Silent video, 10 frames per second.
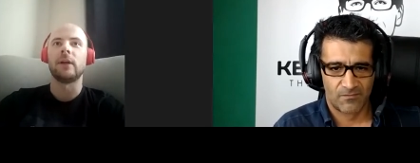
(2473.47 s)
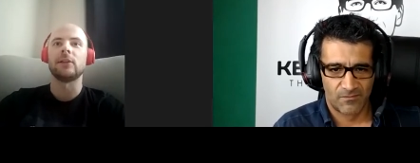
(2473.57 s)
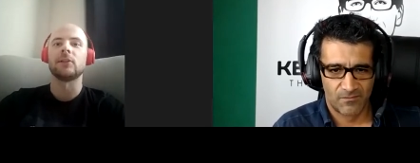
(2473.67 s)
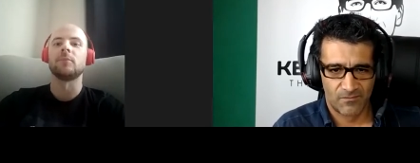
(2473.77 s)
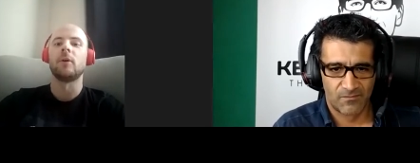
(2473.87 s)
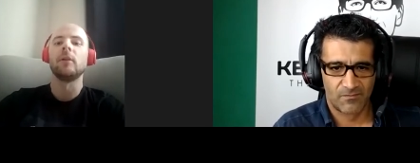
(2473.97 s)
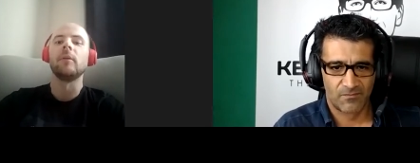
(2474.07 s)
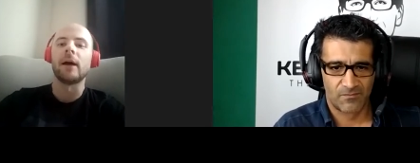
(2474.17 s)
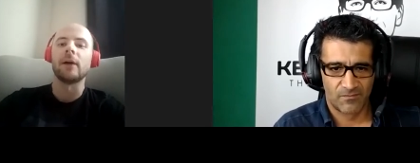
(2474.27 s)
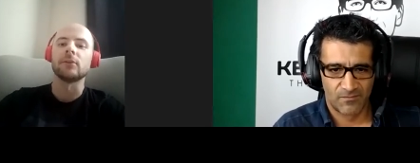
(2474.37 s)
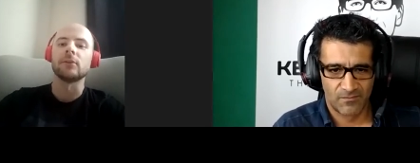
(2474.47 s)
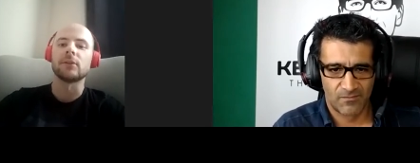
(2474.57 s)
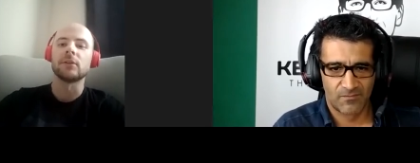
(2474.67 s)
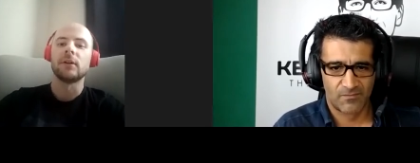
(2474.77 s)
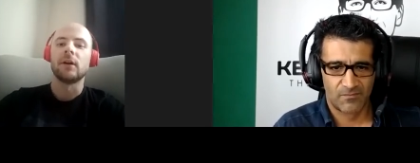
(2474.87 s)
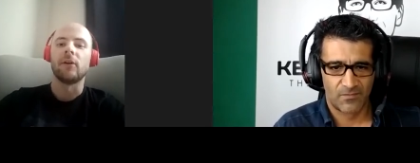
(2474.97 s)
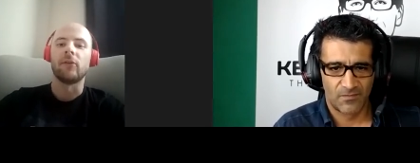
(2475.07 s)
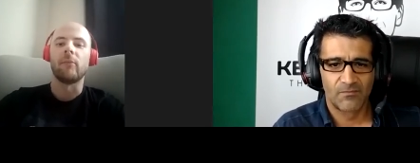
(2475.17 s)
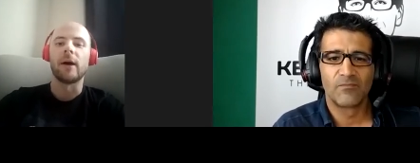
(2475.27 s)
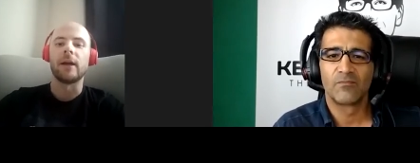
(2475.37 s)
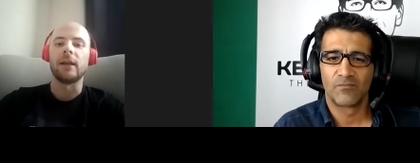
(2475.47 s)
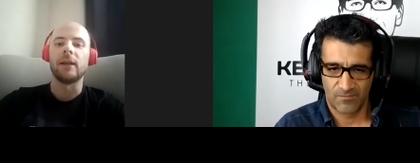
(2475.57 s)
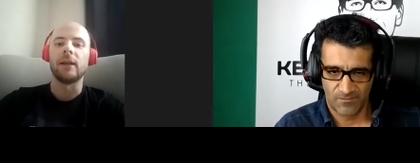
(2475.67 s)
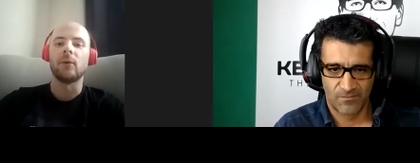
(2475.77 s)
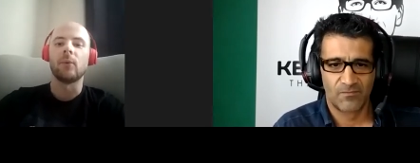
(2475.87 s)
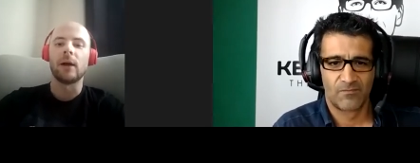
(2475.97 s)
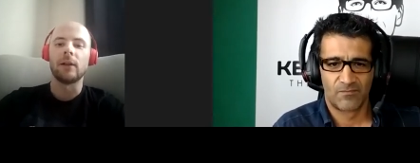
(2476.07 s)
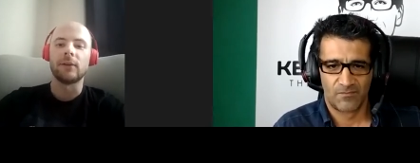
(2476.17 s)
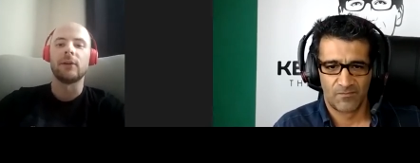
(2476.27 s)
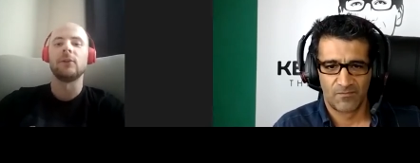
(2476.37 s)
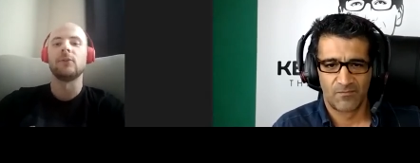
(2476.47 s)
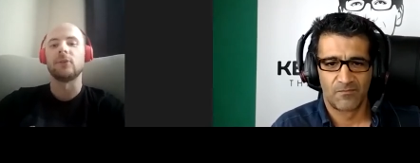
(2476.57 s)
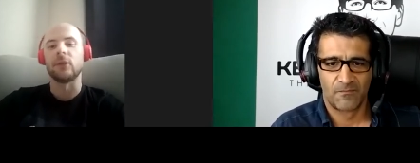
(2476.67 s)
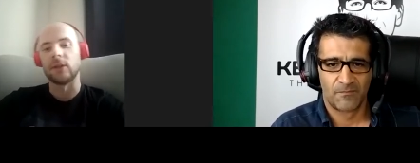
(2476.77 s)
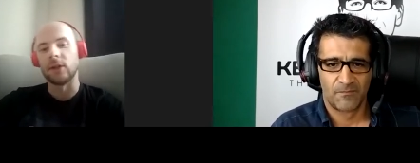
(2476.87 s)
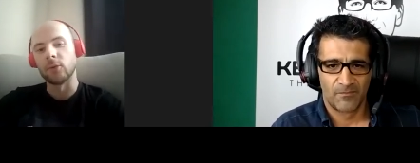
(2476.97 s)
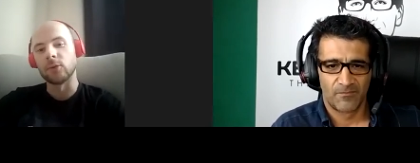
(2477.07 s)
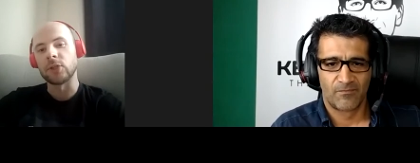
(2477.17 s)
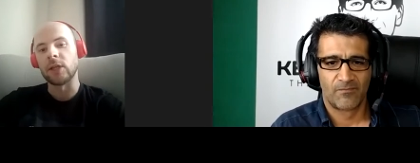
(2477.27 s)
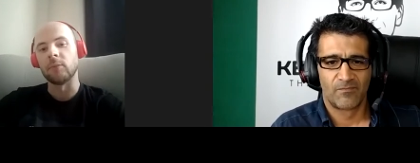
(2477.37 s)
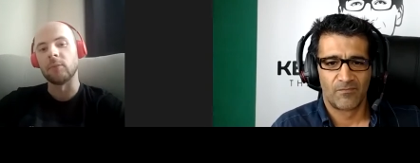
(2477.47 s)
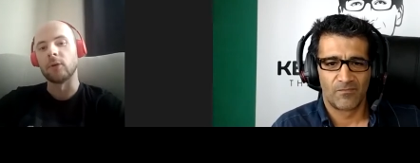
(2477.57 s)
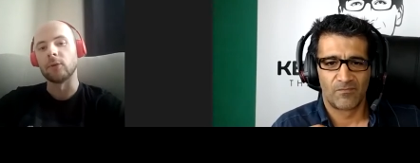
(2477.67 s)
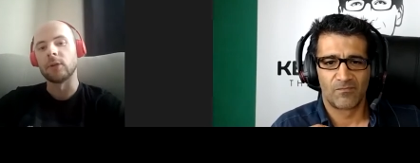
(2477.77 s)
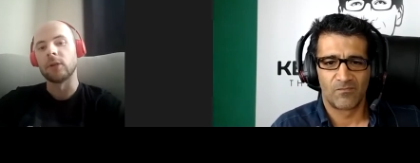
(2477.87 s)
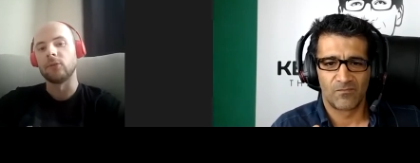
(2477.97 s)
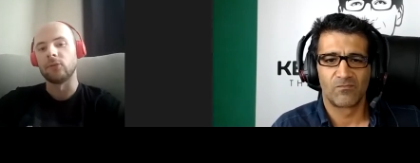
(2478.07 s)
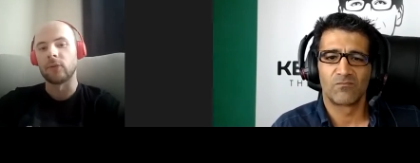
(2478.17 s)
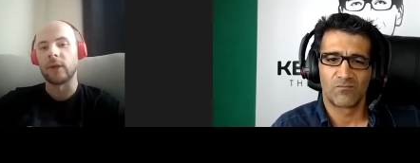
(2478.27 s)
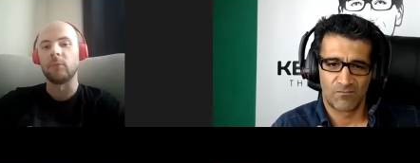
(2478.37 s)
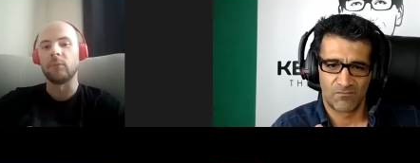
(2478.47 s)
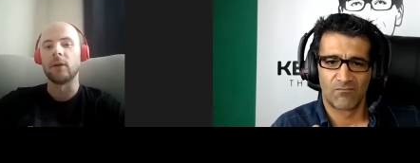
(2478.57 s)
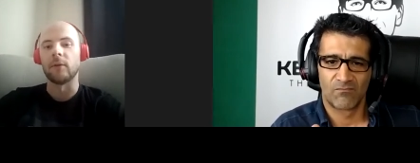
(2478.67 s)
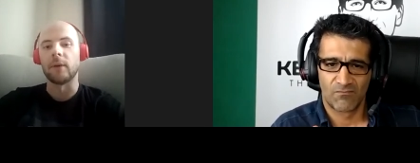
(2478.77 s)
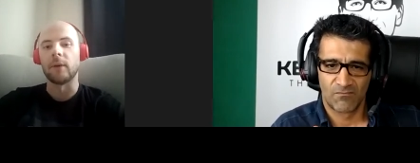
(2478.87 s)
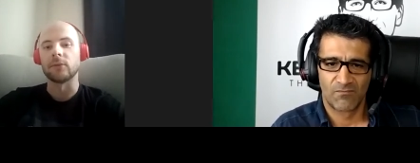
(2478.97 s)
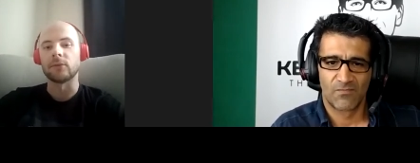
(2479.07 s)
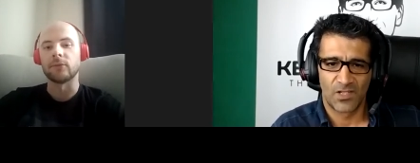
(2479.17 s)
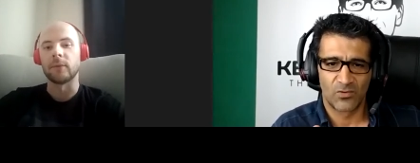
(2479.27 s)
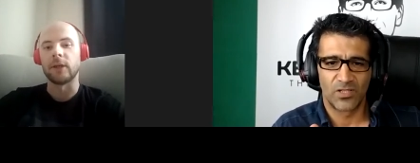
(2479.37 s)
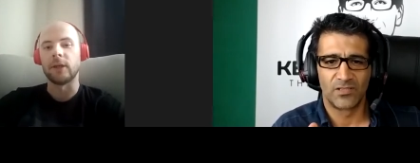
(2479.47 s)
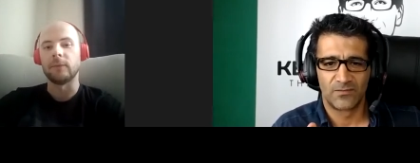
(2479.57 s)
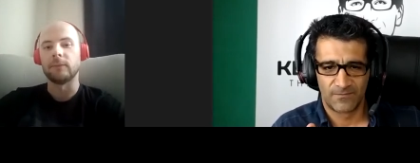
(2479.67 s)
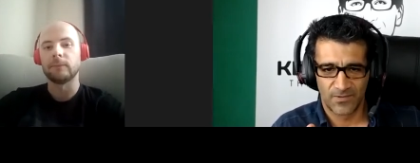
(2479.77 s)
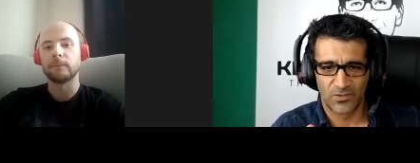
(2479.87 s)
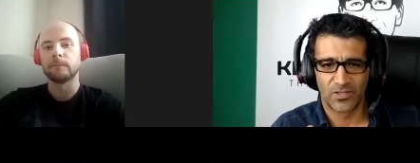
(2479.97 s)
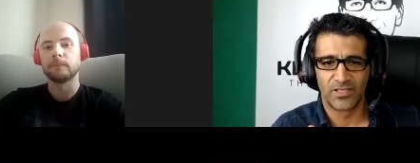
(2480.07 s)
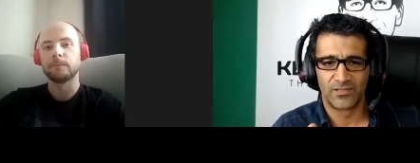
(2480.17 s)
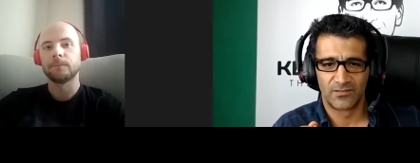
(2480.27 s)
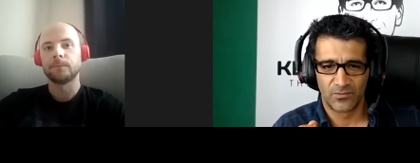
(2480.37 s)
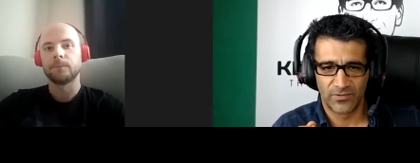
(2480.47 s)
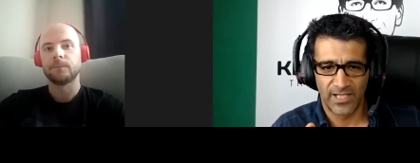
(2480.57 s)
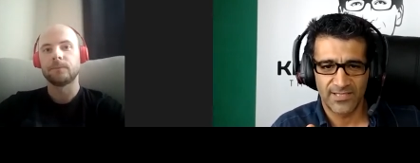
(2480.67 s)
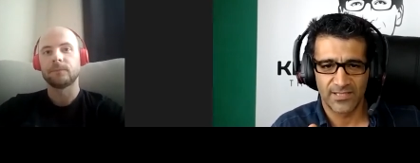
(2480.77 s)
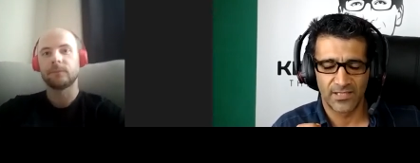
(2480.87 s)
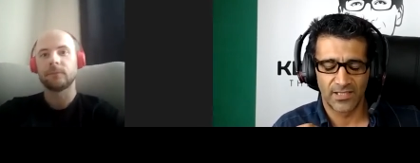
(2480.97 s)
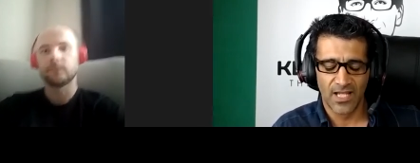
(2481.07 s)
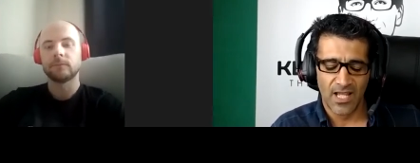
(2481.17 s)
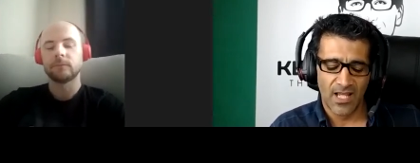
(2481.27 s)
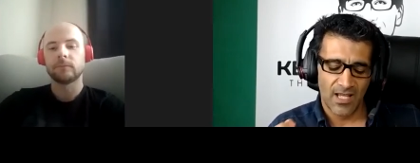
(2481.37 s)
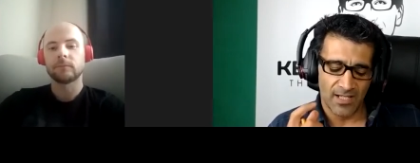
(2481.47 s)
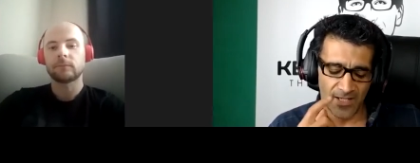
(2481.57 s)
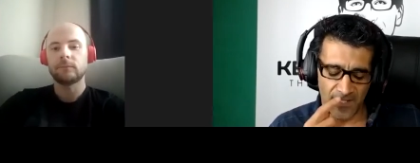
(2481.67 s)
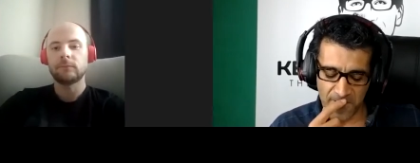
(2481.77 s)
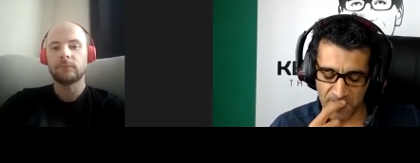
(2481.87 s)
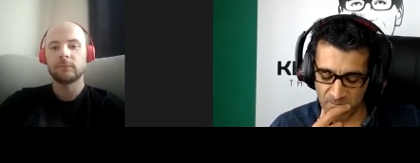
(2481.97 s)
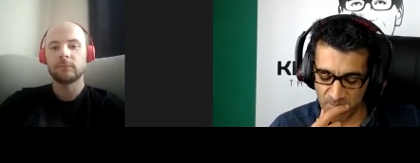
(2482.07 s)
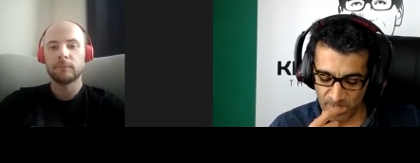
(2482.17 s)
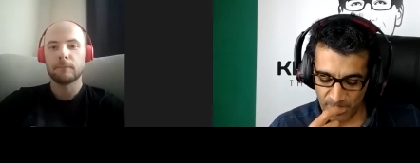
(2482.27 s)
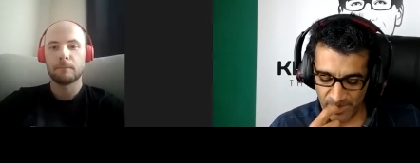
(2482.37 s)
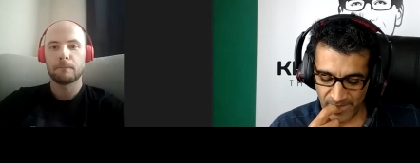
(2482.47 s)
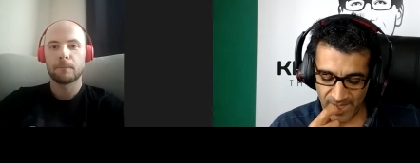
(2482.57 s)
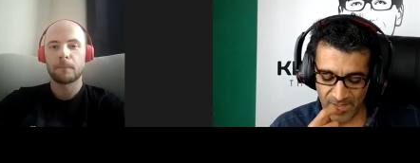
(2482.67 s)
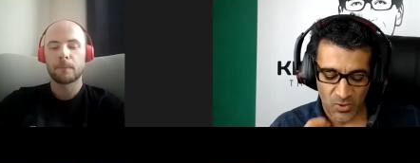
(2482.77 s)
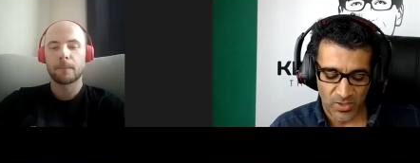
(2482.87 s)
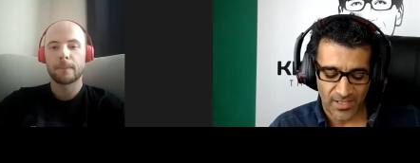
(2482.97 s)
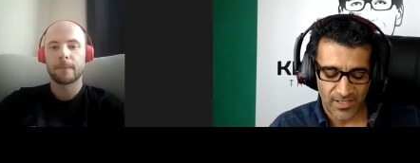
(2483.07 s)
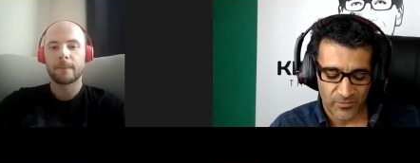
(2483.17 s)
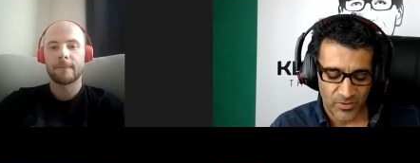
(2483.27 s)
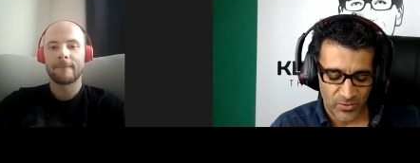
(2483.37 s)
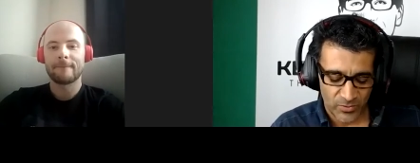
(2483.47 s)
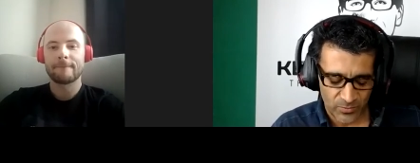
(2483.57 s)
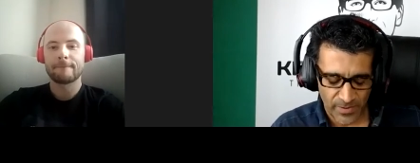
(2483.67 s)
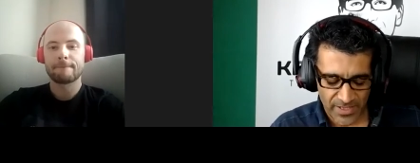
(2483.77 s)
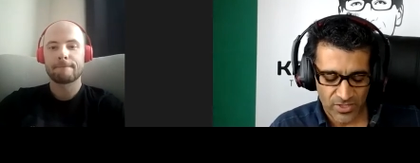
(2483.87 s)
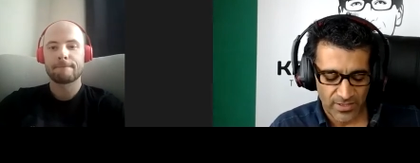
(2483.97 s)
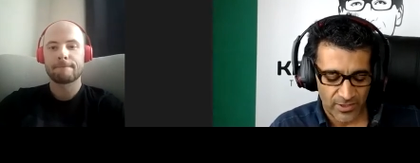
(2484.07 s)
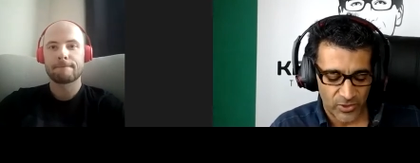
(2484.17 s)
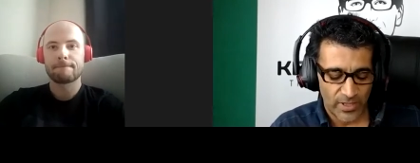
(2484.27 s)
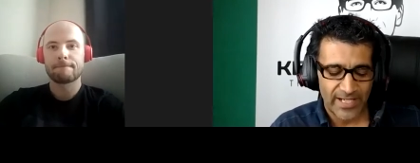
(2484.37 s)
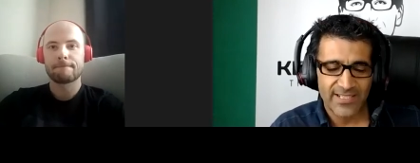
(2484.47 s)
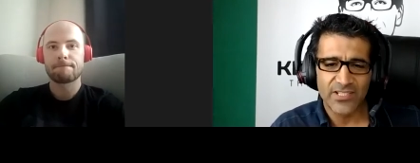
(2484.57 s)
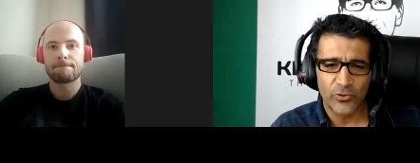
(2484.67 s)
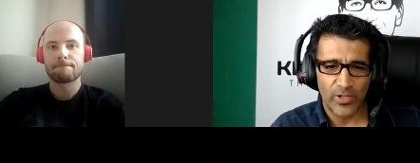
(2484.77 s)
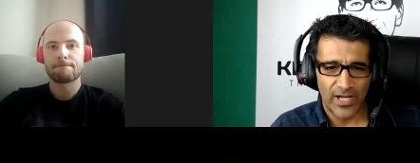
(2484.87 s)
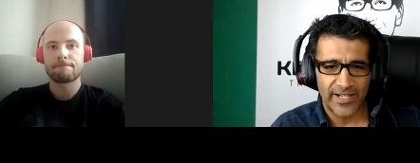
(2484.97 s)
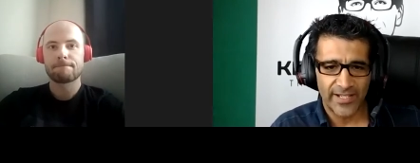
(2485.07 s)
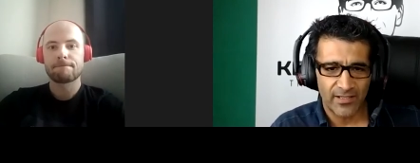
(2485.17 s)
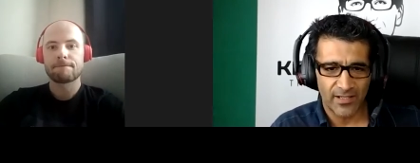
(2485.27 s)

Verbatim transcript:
Speaker 1: small amounts of money while they're using the on chain mode to trade bigger amounts of money.
Speaker 2: Great, great, fascinating. Um, you know, uh, you you mentioned UX UI